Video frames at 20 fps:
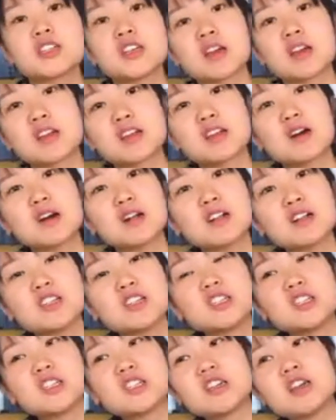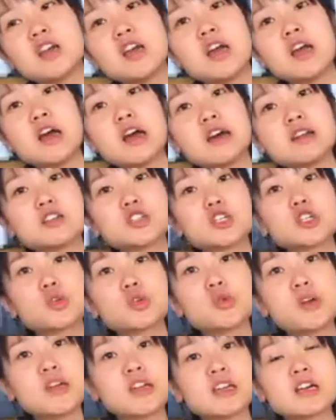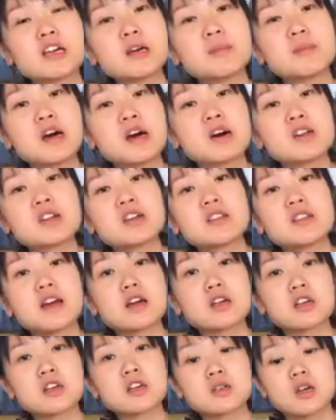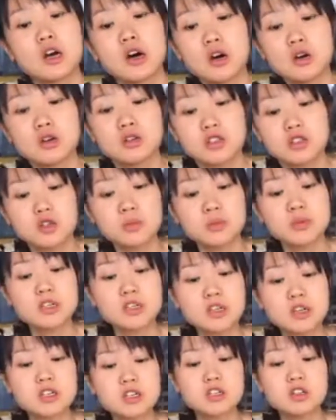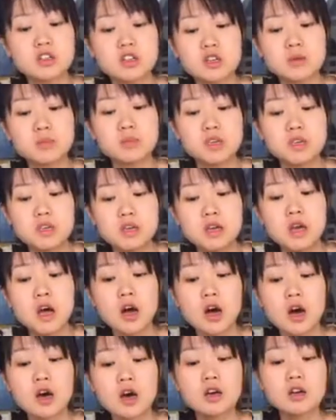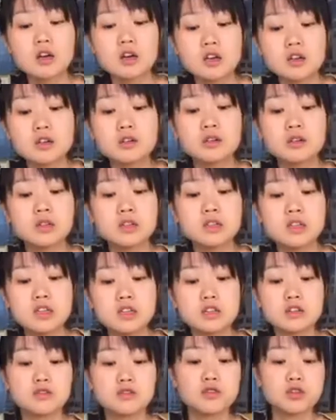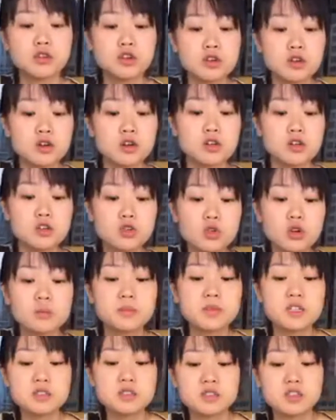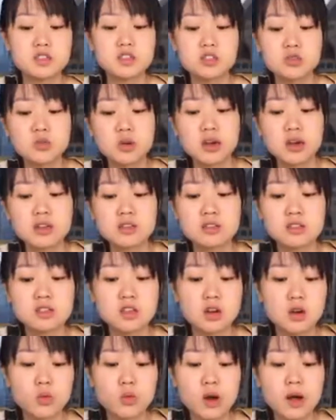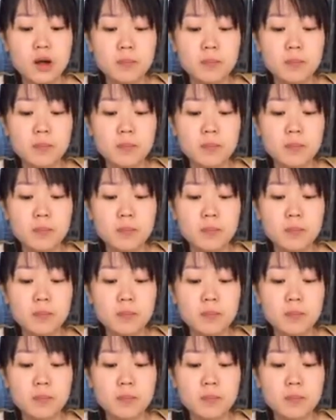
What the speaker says: technology and is tweeting about it, that could also potentially be a good lead for your business, right? So,